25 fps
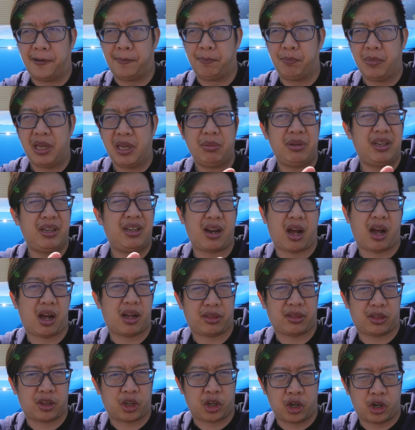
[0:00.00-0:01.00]
maybe
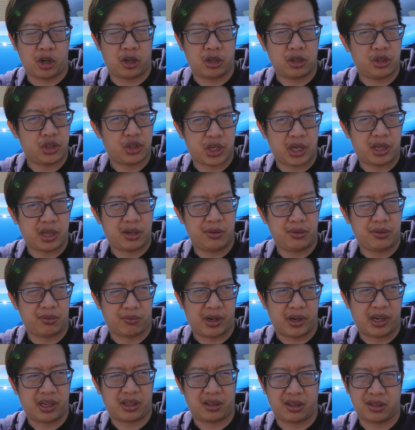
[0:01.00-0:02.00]
not the current gen,
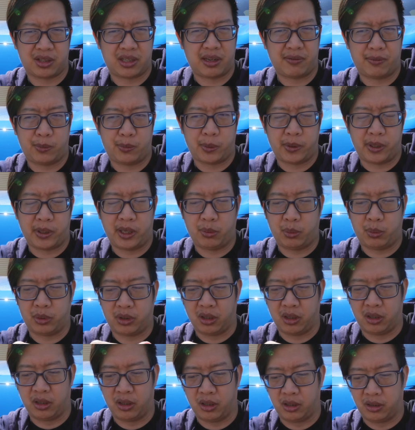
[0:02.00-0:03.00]
right? The 718 with
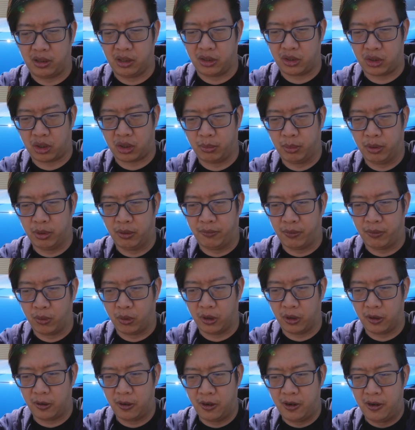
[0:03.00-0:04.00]
the Turbo
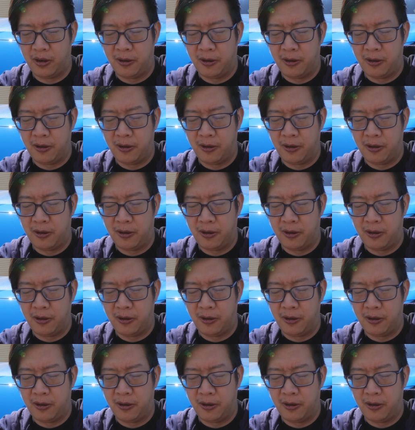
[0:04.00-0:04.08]
4.